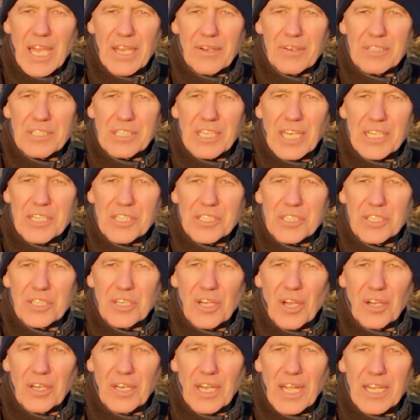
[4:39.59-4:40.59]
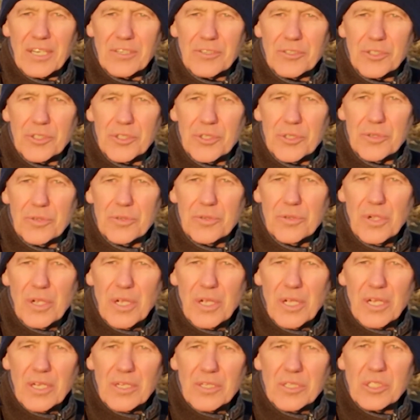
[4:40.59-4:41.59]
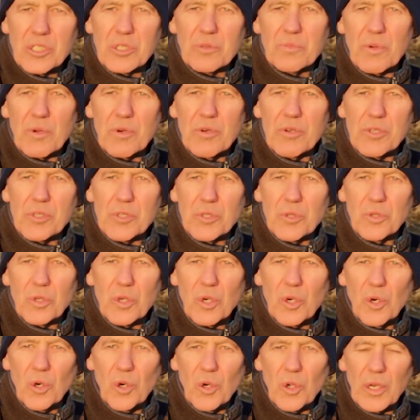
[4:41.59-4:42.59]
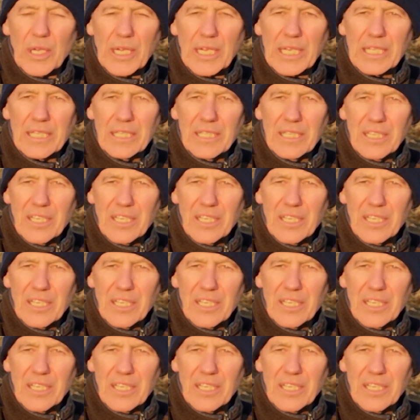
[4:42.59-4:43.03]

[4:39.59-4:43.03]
our attention on our true spiritual calling,